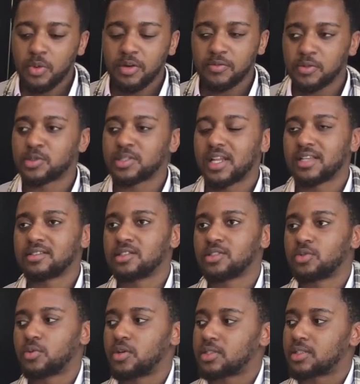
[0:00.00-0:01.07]
just one of those
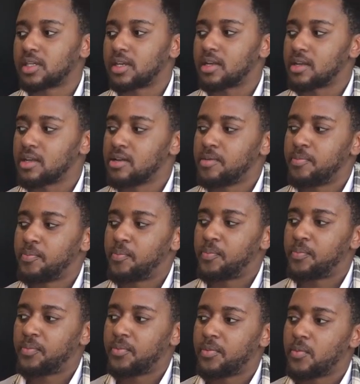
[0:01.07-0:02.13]
lessons where it's like,
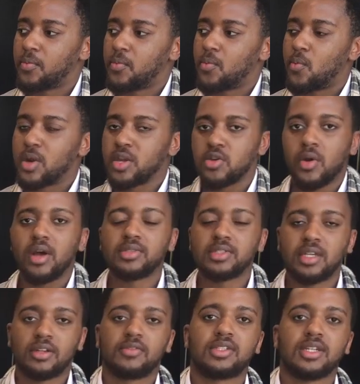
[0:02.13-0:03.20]
when you're
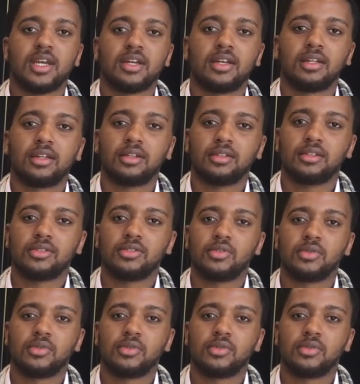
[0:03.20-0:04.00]
outside of China,